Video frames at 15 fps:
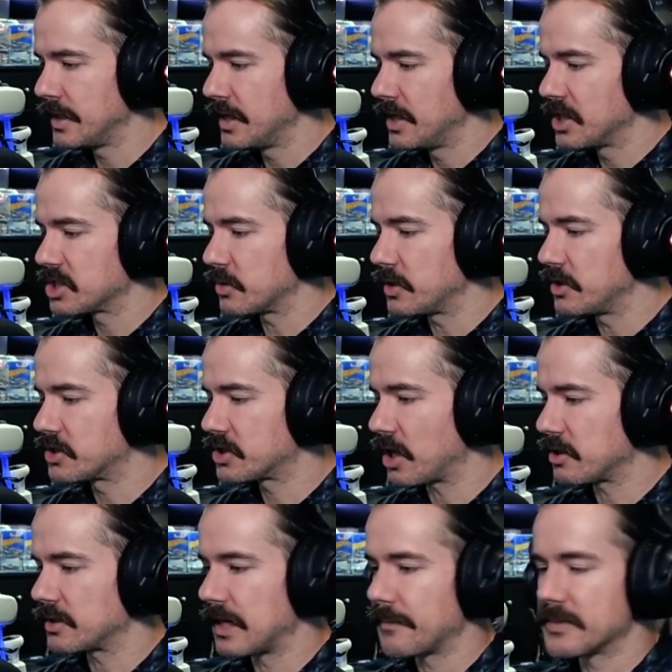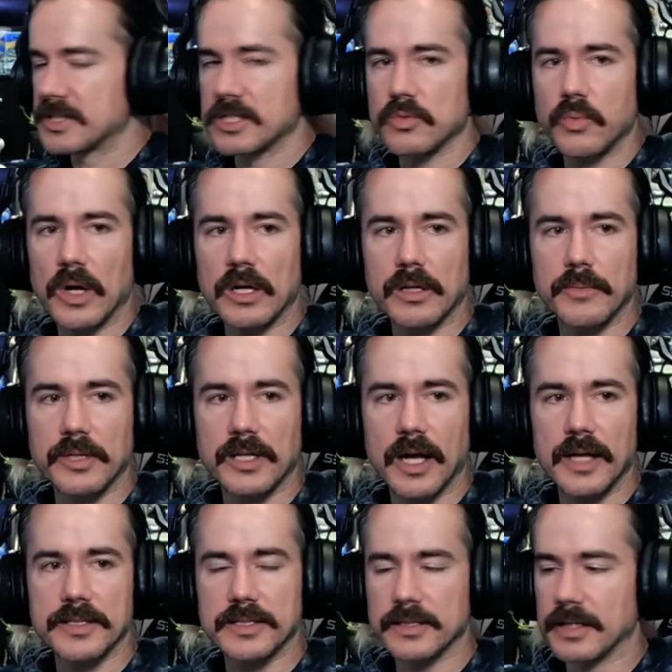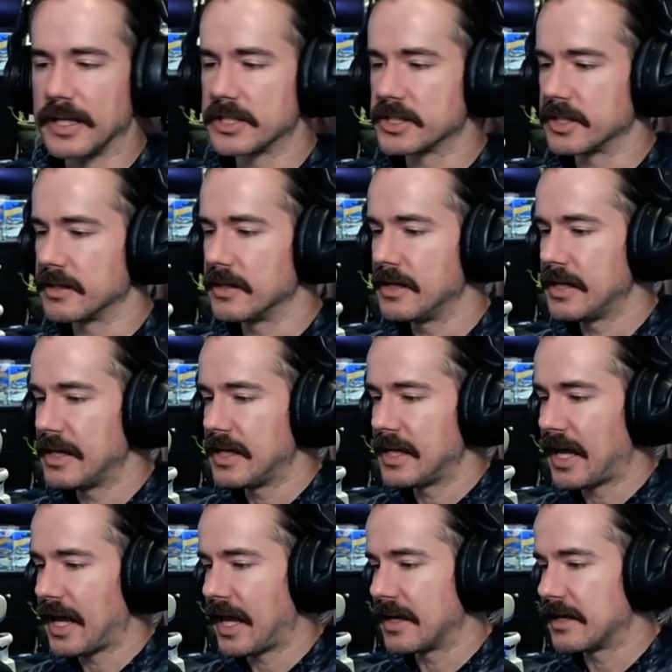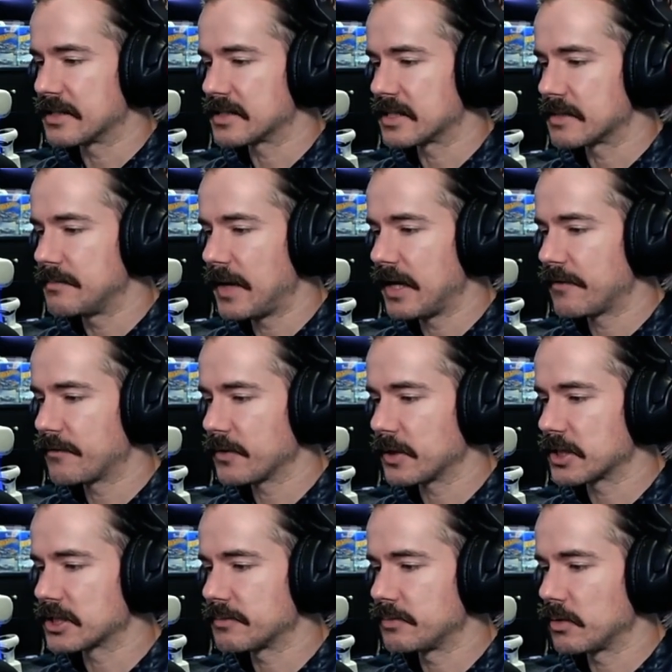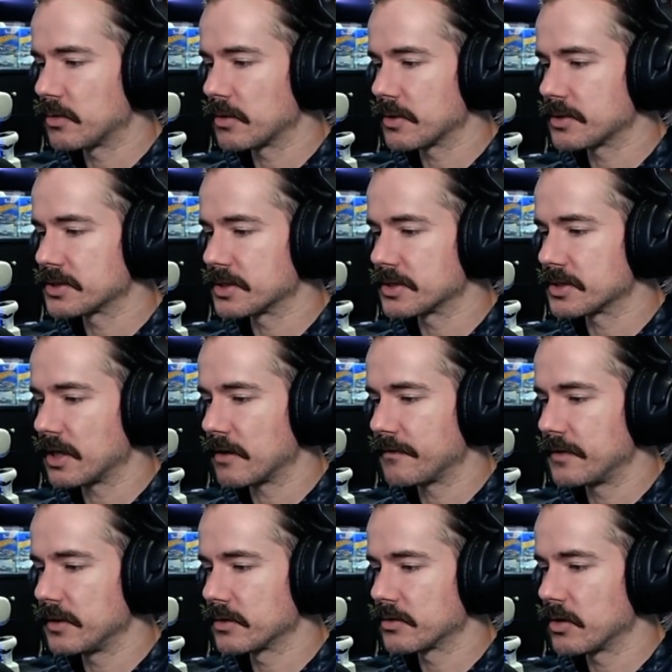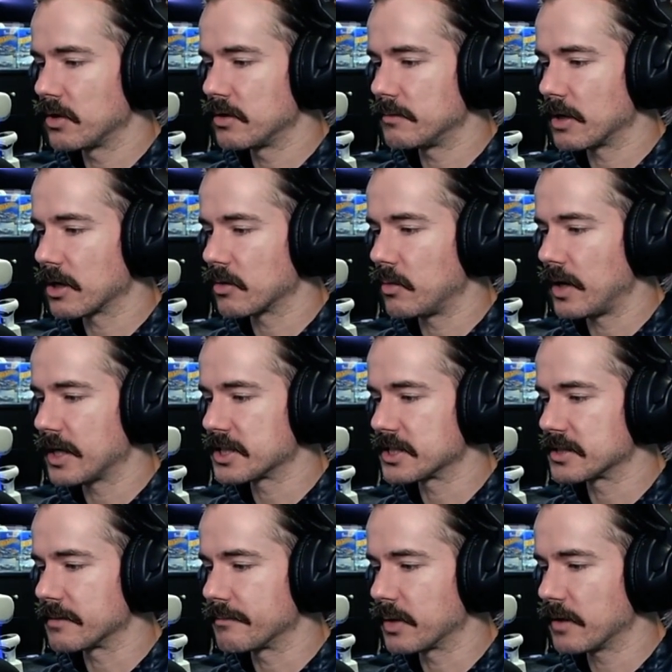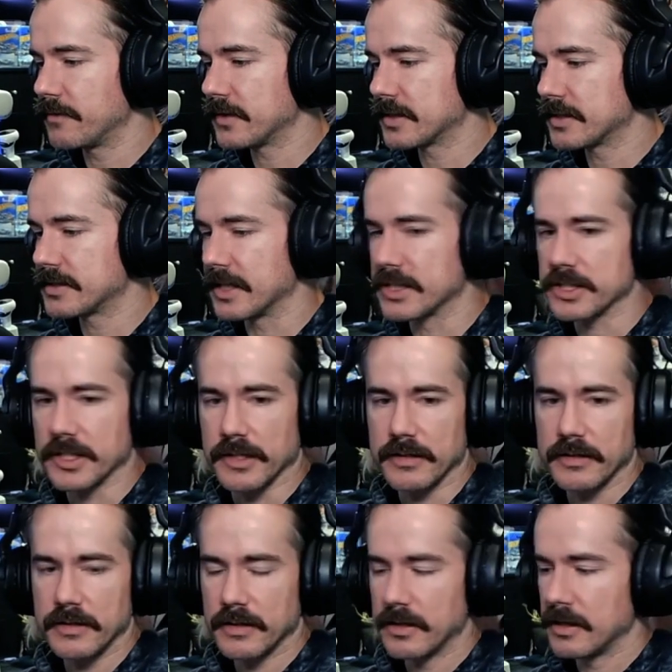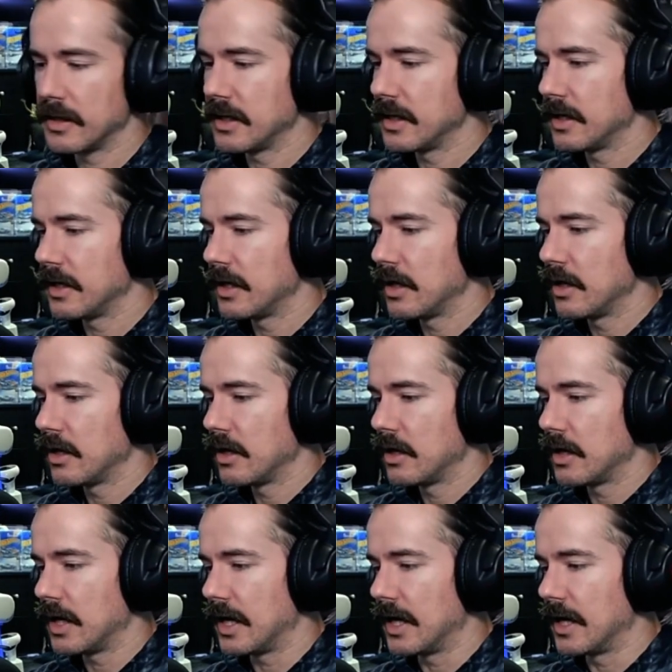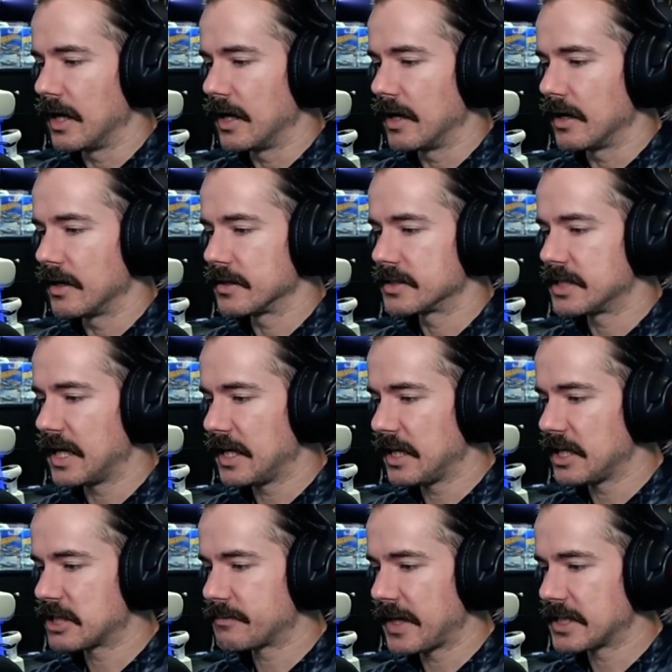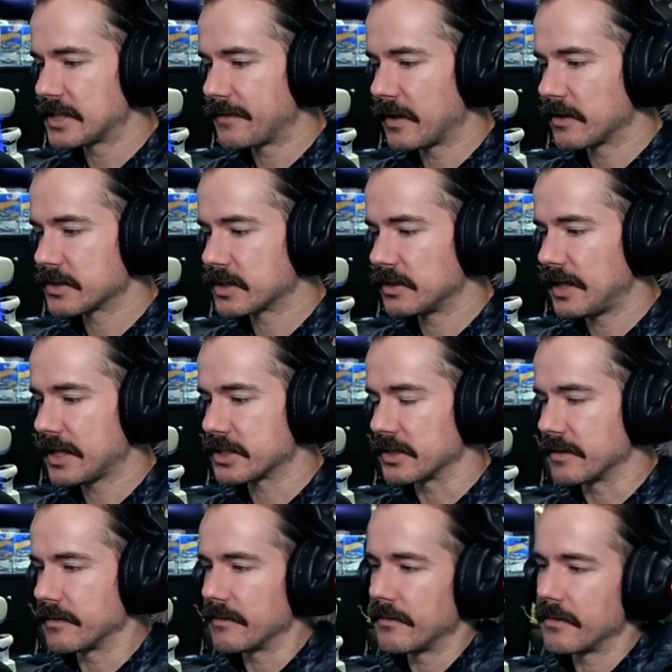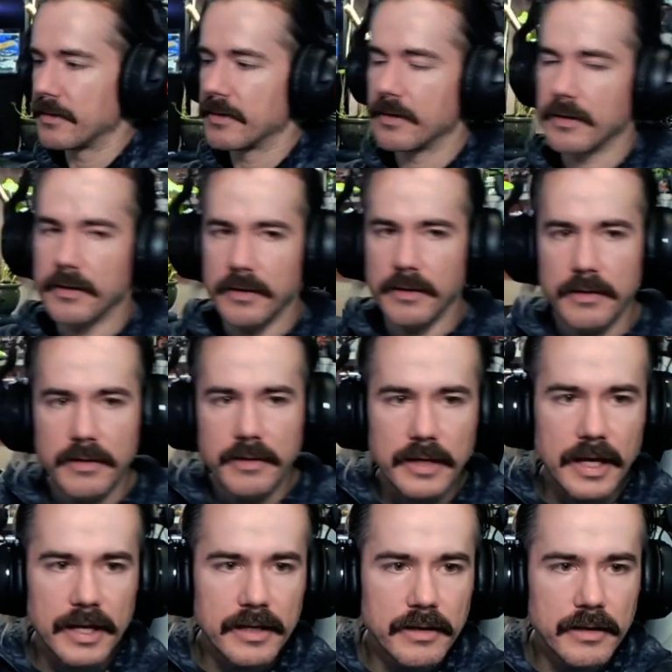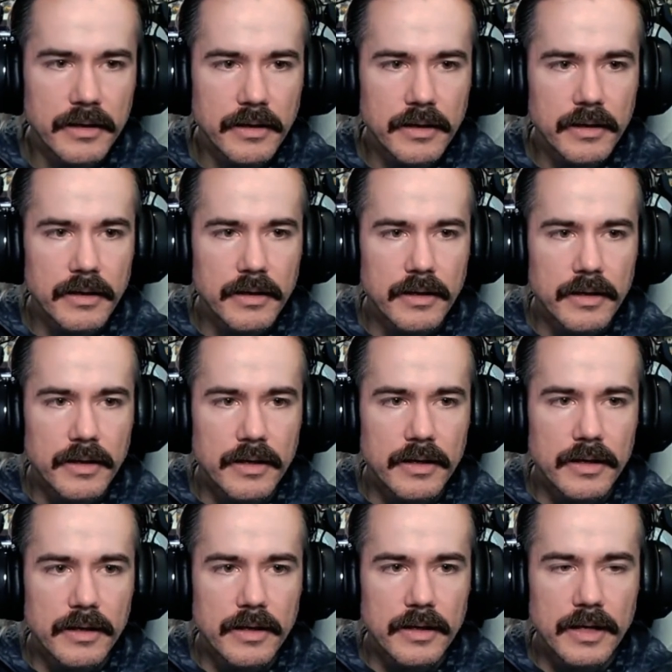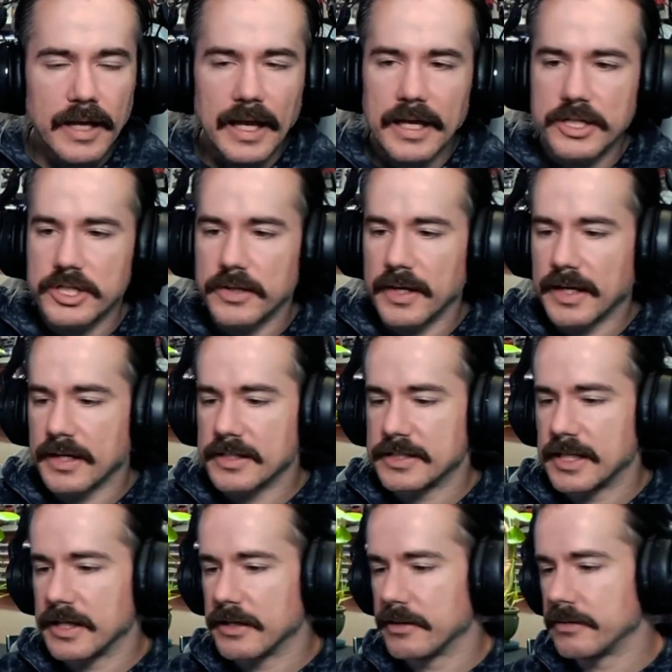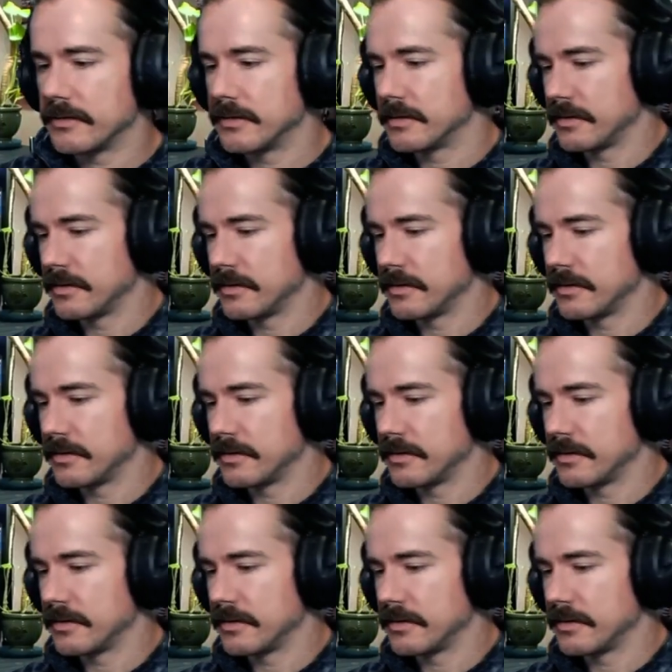So when you start it up, it says, welcome to Constellation. And it says, made for explorers, the Starfield Chronomark Watch is the perfect addition to any Spacefarer's collection. Okay. And you hit continue.